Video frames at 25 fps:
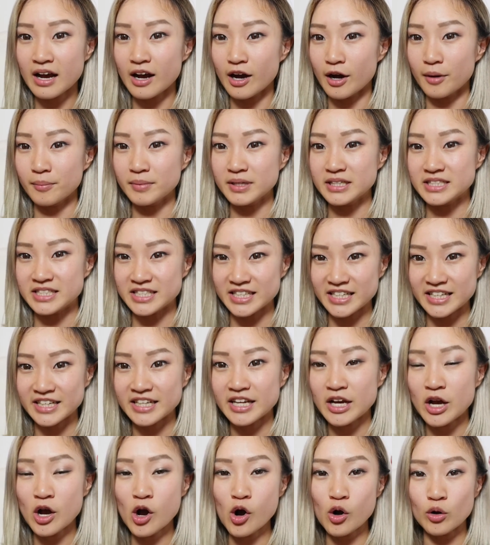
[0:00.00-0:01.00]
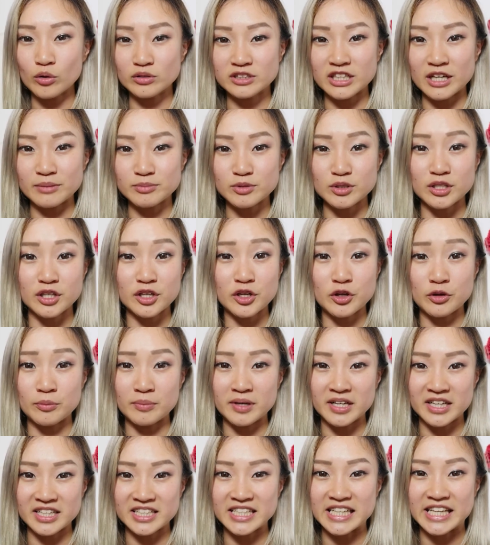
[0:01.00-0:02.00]
it did hold up to the
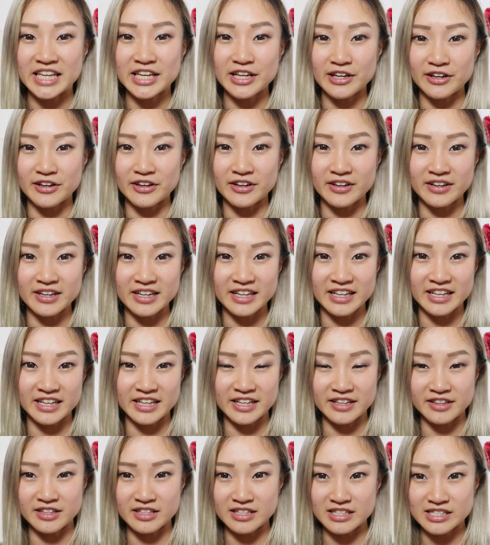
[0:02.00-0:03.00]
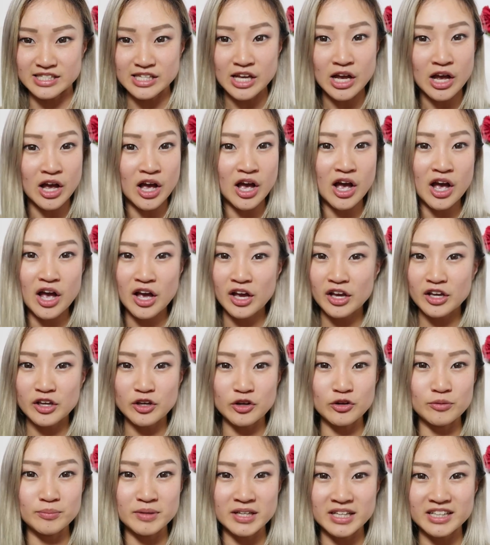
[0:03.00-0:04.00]
humidity here in this
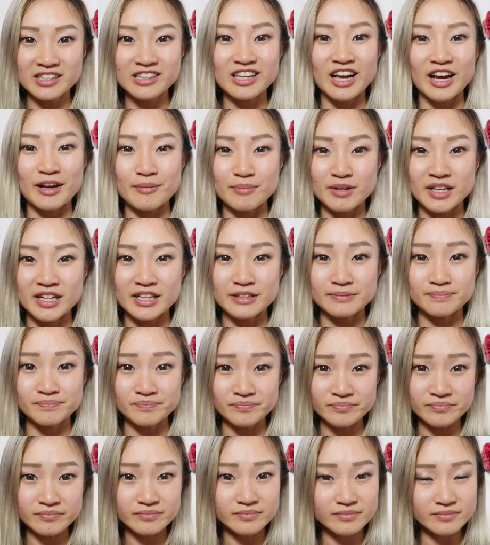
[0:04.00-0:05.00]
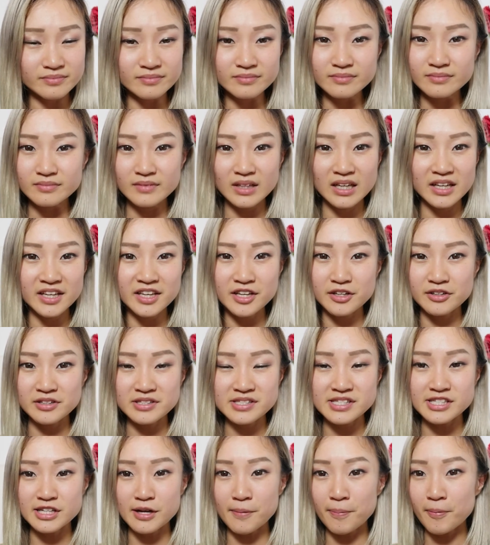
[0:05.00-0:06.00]
humid climate here in
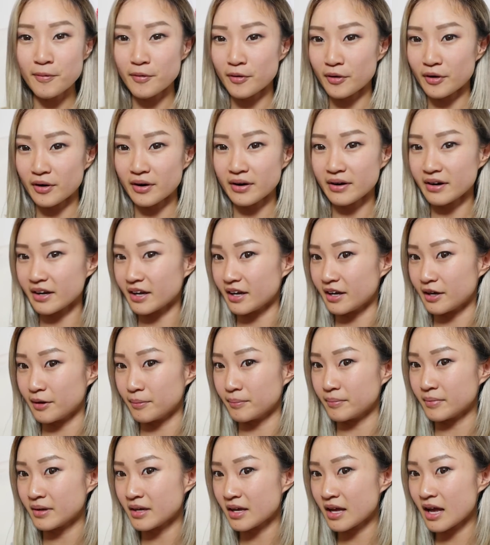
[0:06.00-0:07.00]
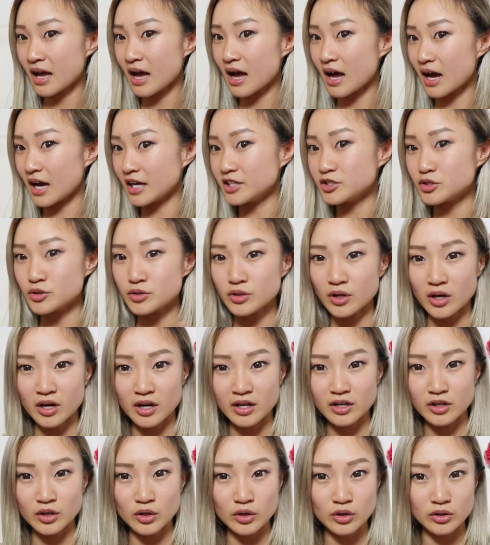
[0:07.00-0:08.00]
Singapore. I do
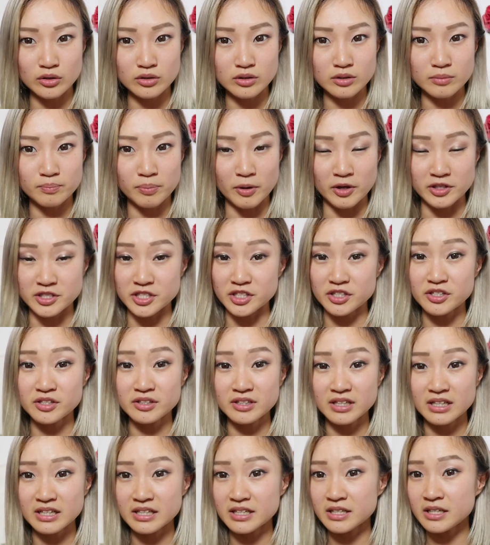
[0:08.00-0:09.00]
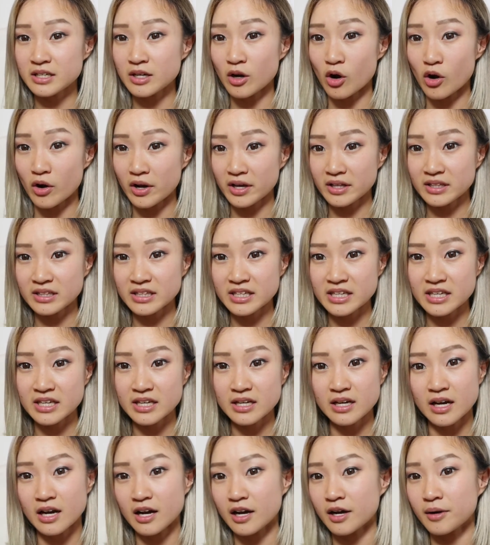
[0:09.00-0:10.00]
not look particularly
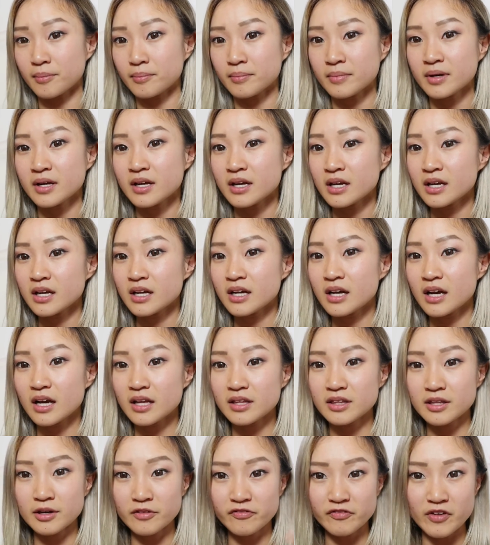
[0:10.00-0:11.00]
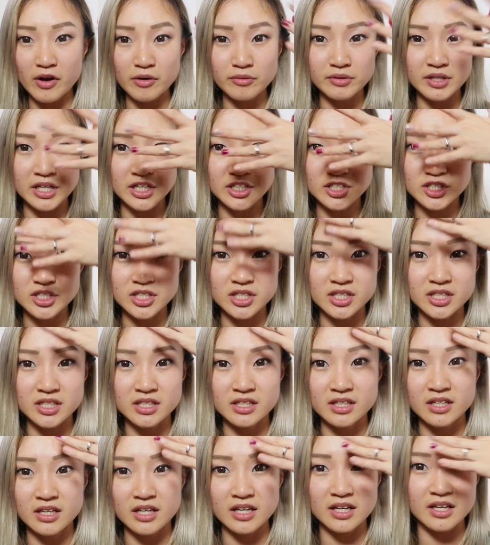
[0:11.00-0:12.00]
oily. The
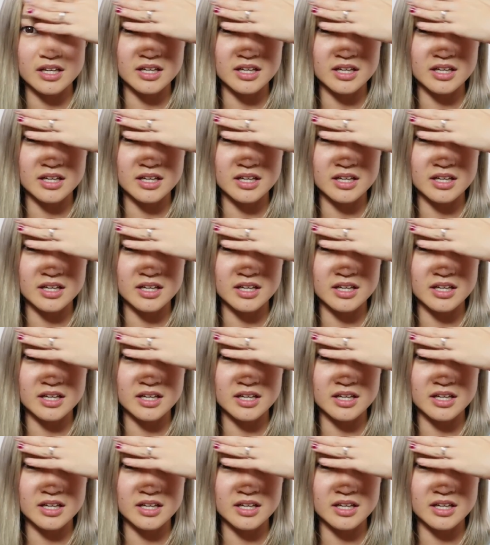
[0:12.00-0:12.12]
foundation